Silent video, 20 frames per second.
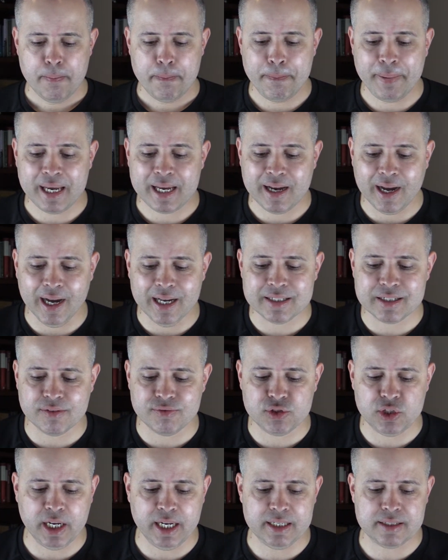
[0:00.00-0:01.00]
Because
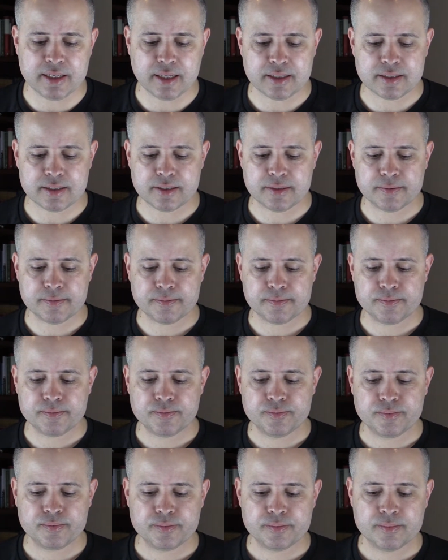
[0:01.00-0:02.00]
of Jesus,
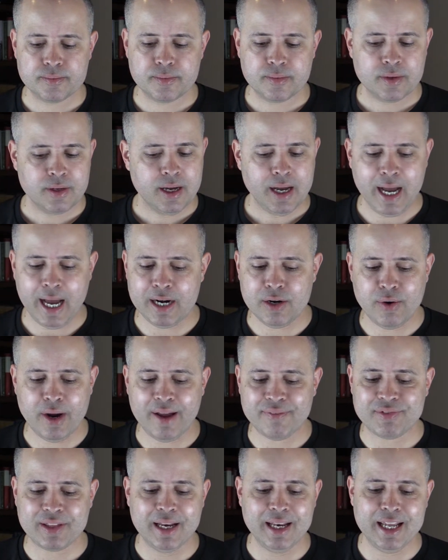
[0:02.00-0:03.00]
I don't
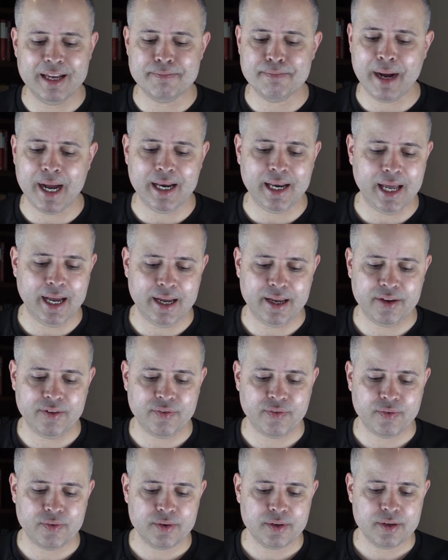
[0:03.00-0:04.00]
have to live my
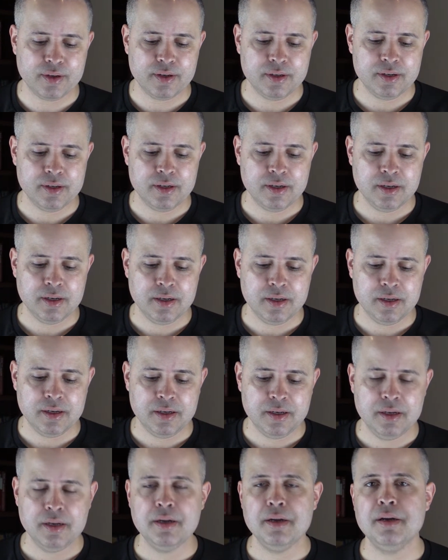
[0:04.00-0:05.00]
life
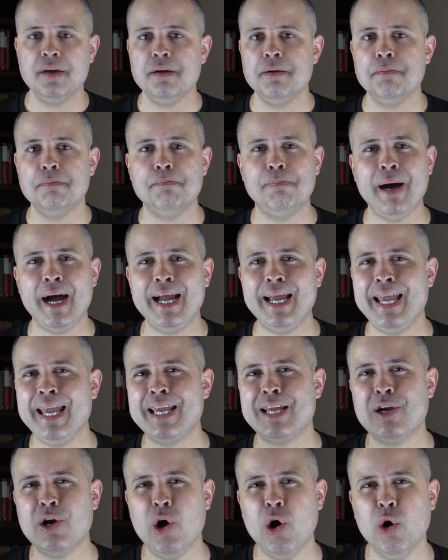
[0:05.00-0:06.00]
by
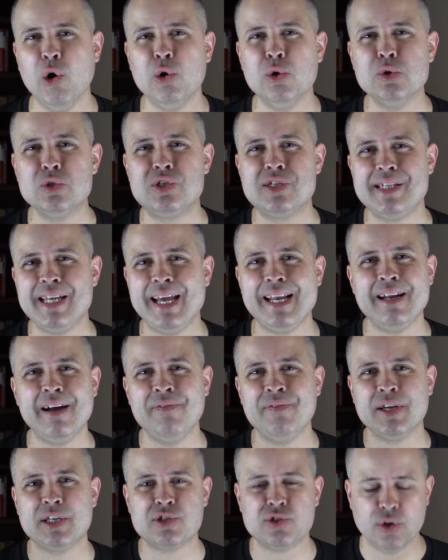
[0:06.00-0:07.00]
a cold set
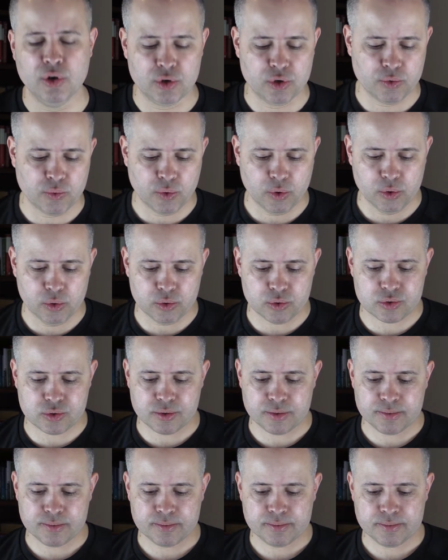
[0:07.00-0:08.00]
of external rules.